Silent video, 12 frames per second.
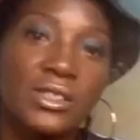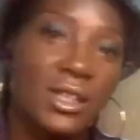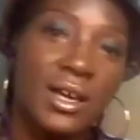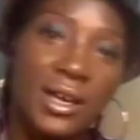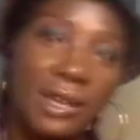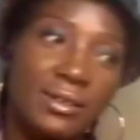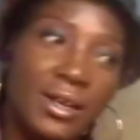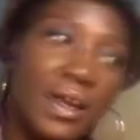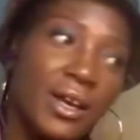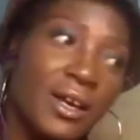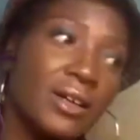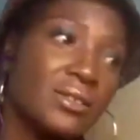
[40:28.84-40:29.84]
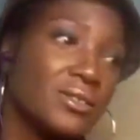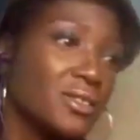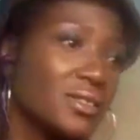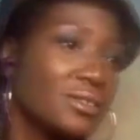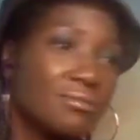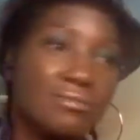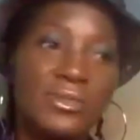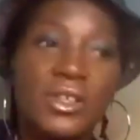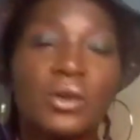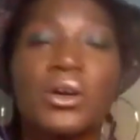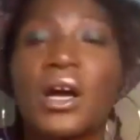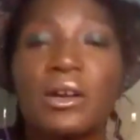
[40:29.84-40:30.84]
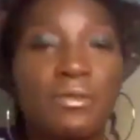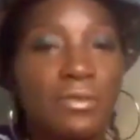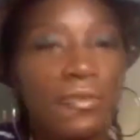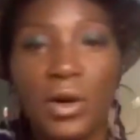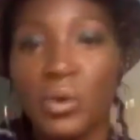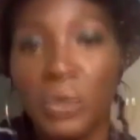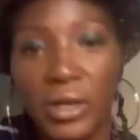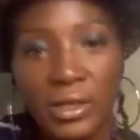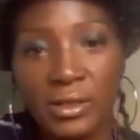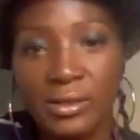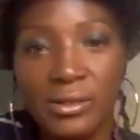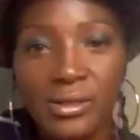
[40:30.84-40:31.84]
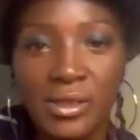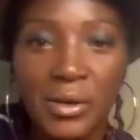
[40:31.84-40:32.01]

like just kind of flow with. So